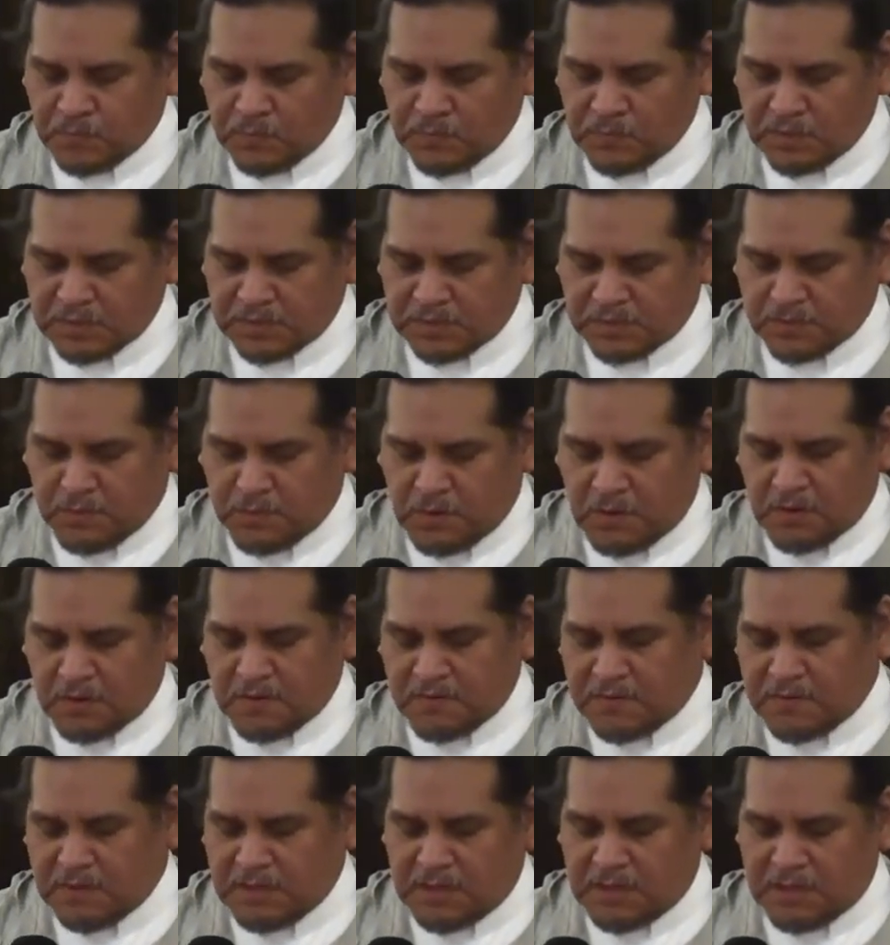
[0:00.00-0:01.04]
This is part
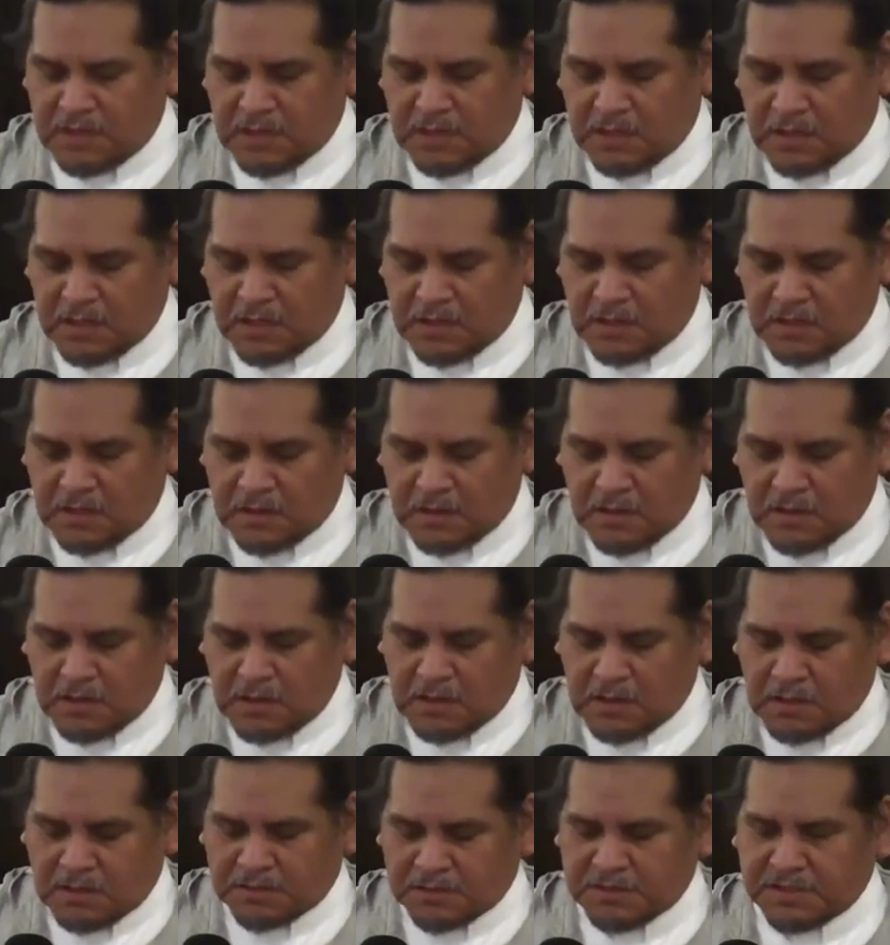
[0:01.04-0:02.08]
of the
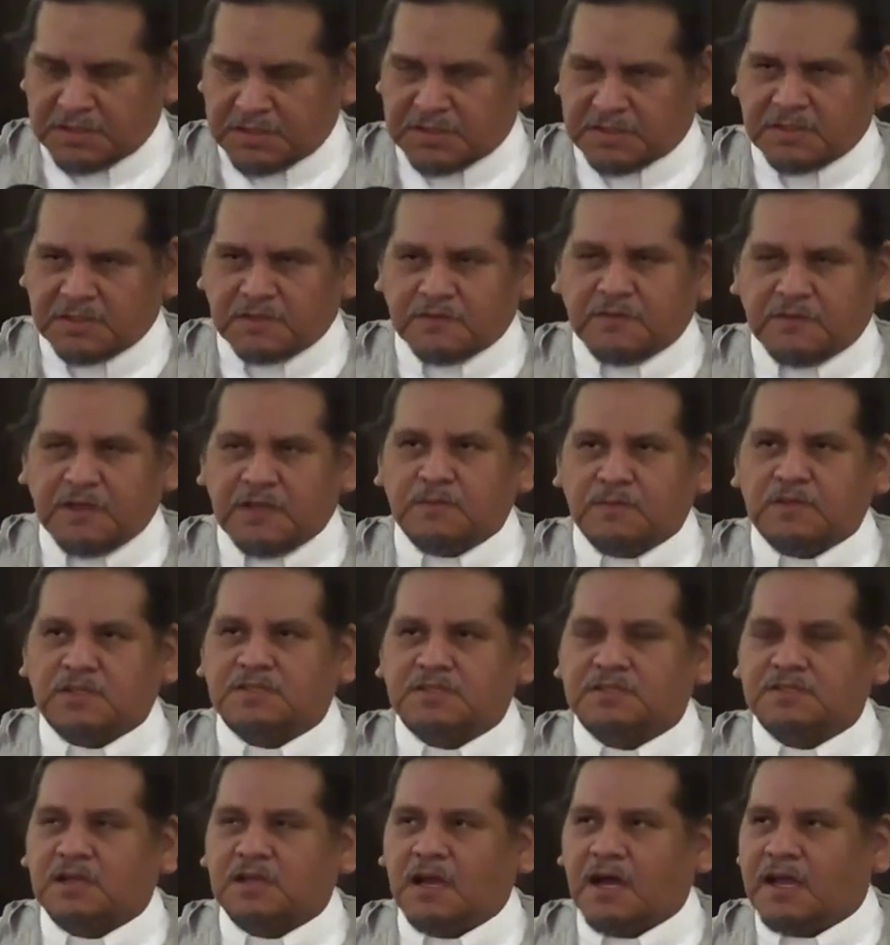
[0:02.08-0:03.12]
Jesus'
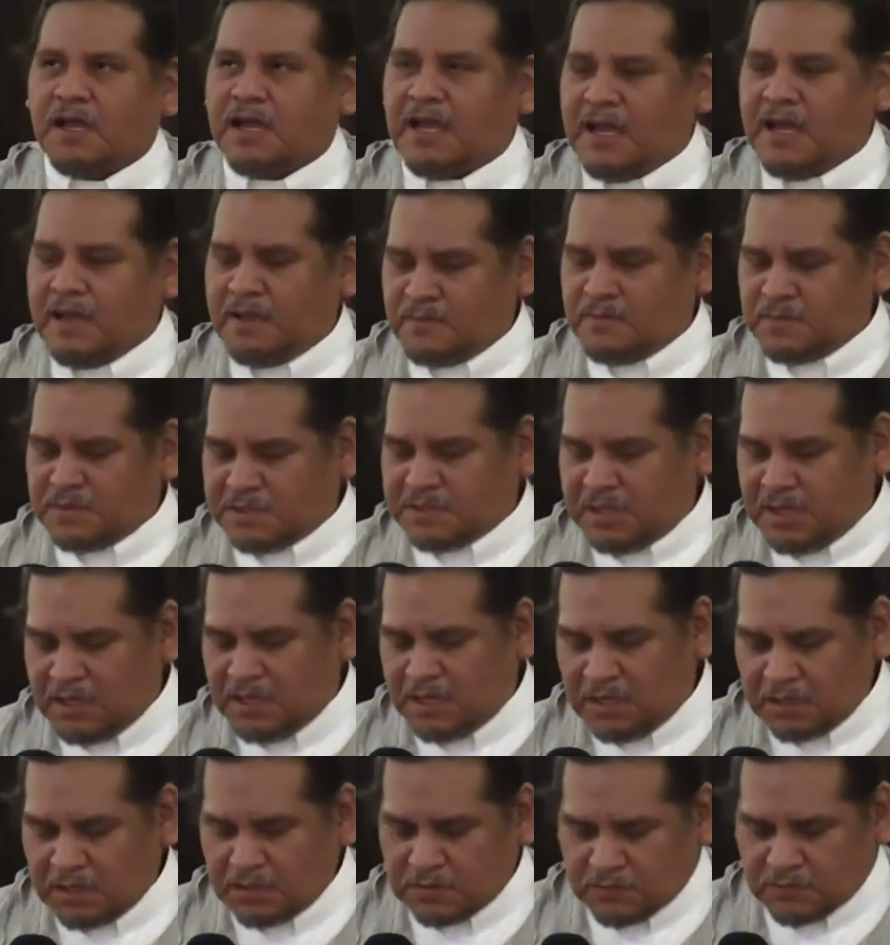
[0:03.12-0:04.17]
famous I Am
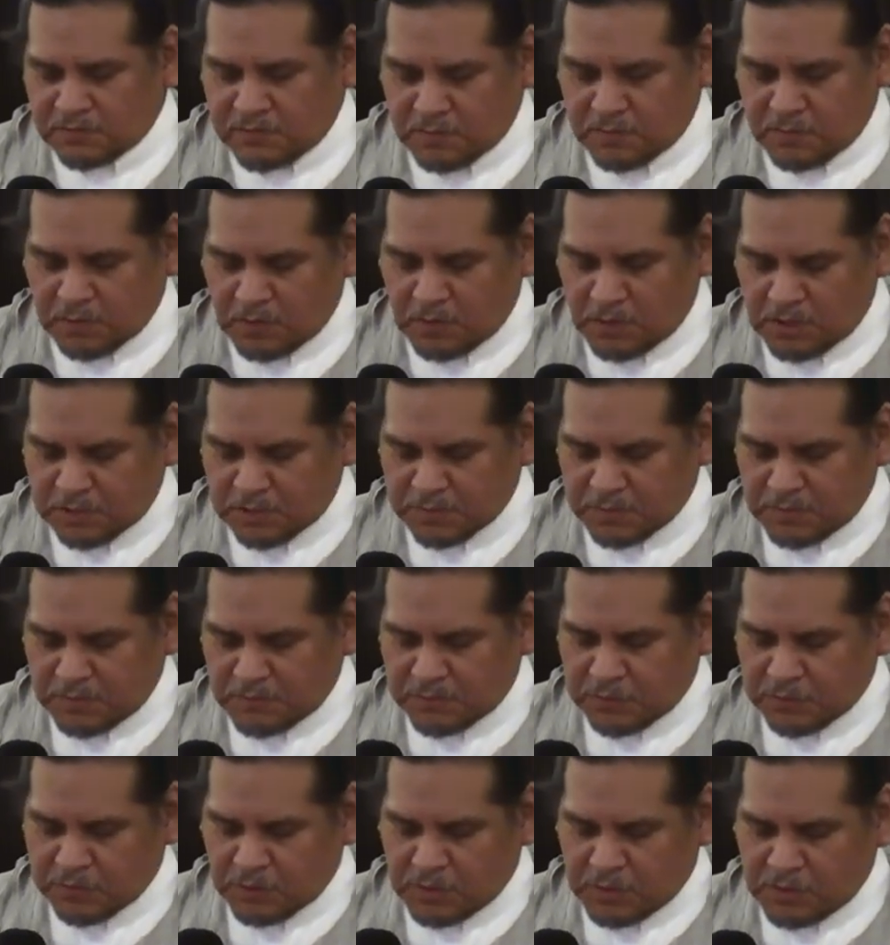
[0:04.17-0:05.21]
sayings from the Gospel
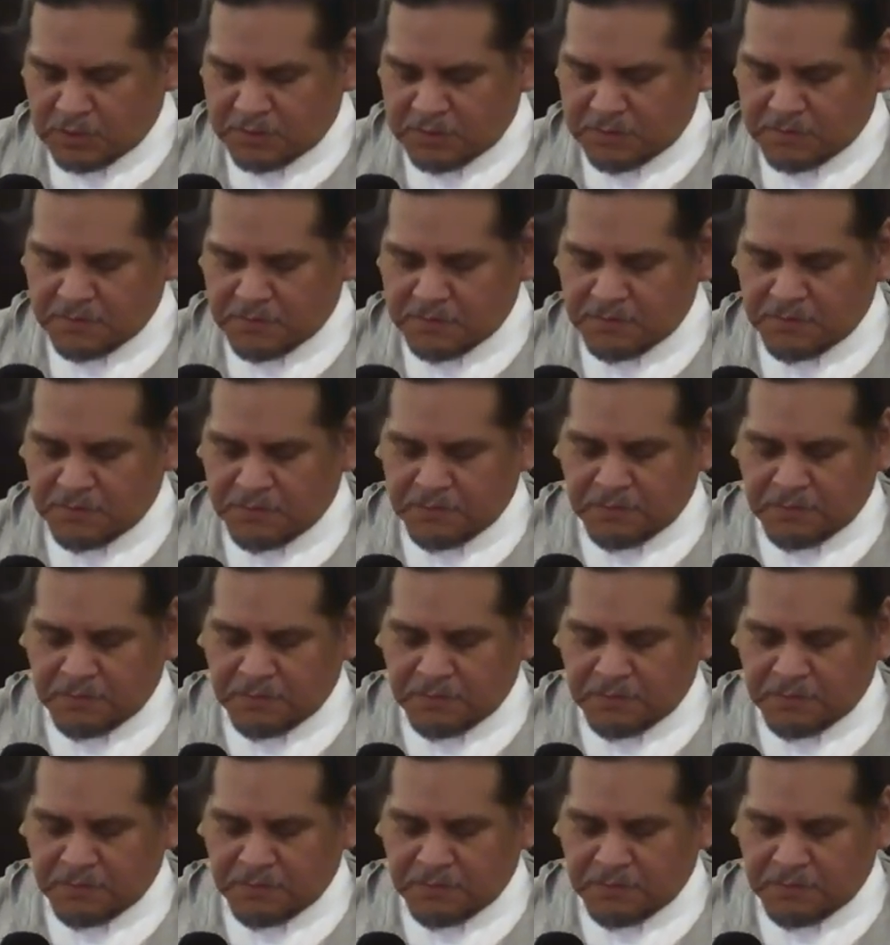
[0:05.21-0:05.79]
of John.